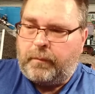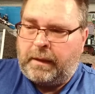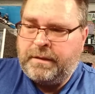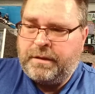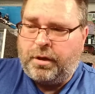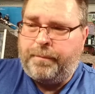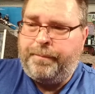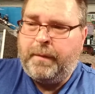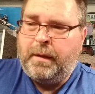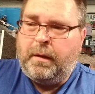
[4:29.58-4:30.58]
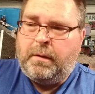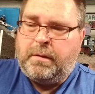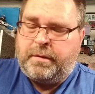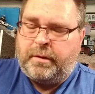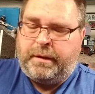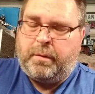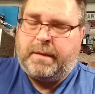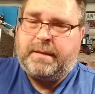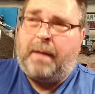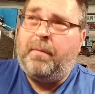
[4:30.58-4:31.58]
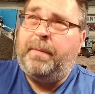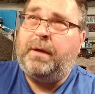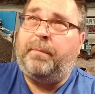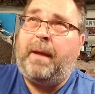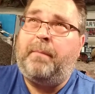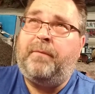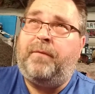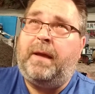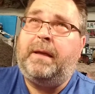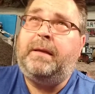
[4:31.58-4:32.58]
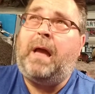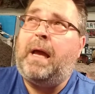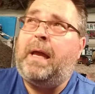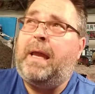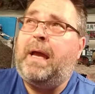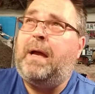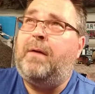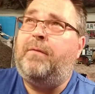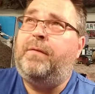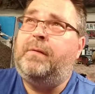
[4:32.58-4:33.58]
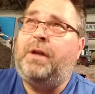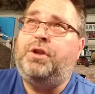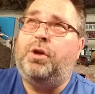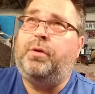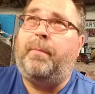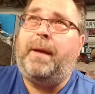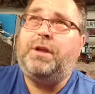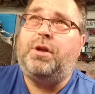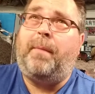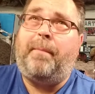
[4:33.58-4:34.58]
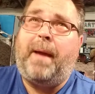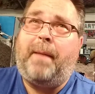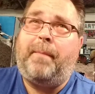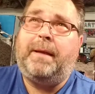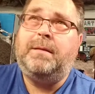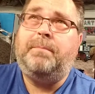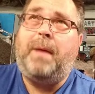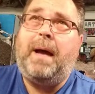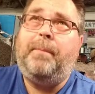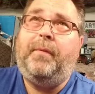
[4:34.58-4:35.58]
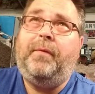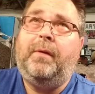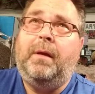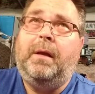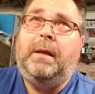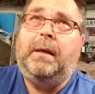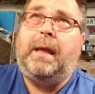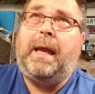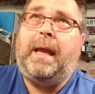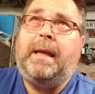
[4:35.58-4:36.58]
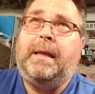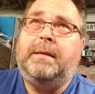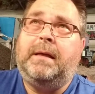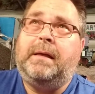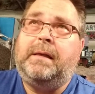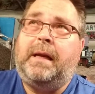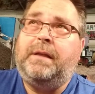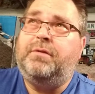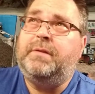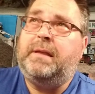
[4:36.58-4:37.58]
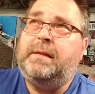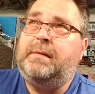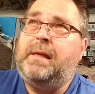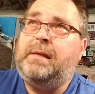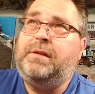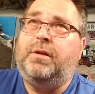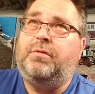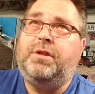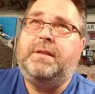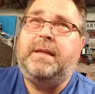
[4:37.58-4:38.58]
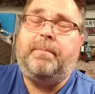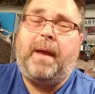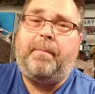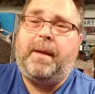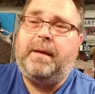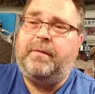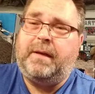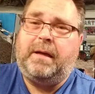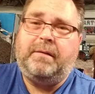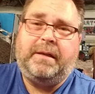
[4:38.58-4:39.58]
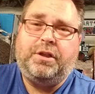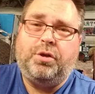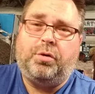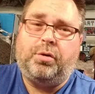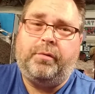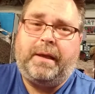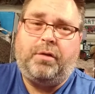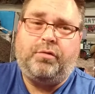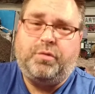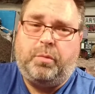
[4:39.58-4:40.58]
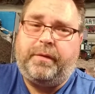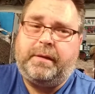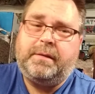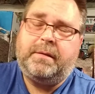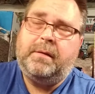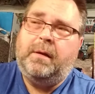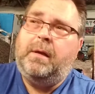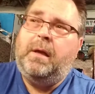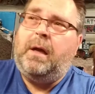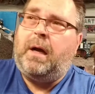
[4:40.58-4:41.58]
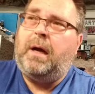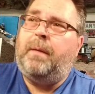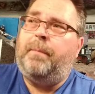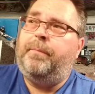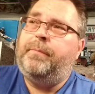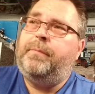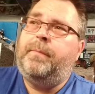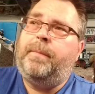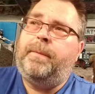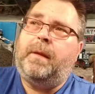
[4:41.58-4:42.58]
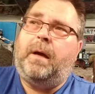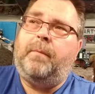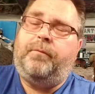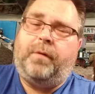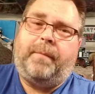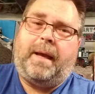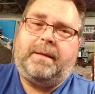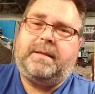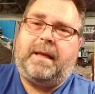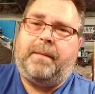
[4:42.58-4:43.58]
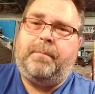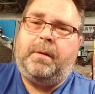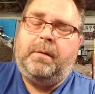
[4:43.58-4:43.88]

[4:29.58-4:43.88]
So anyways, I'm a bigger Batman fan. I have a Joker to match all my Batman Pops. And I usually, just get Batman, and then I'll get a Joker that goes with it from that same